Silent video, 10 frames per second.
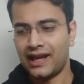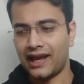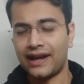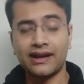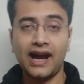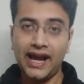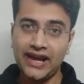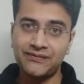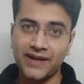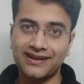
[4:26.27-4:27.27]
And I
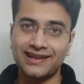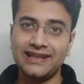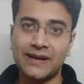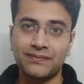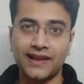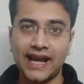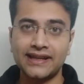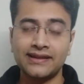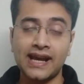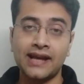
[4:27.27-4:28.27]
have practically applied
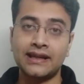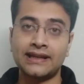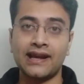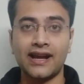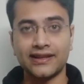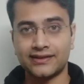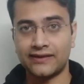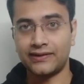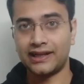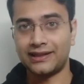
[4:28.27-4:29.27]
it and it has
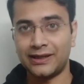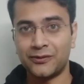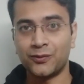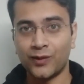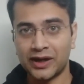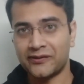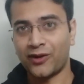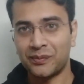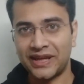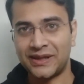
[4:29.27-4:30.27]
definitely worked for me.